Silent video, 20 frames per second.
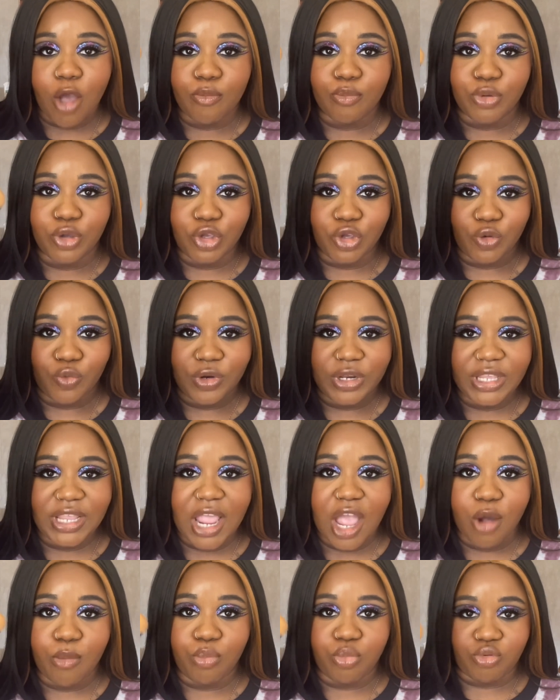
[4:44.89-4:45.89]
Beauty
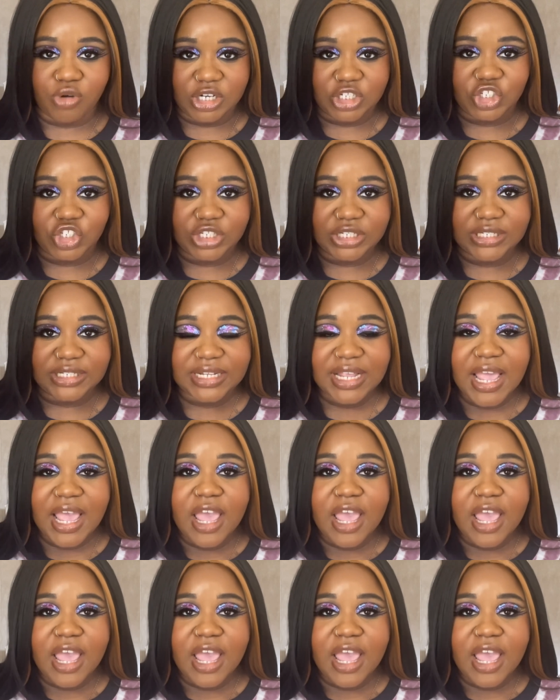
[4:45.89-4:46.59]
brushes.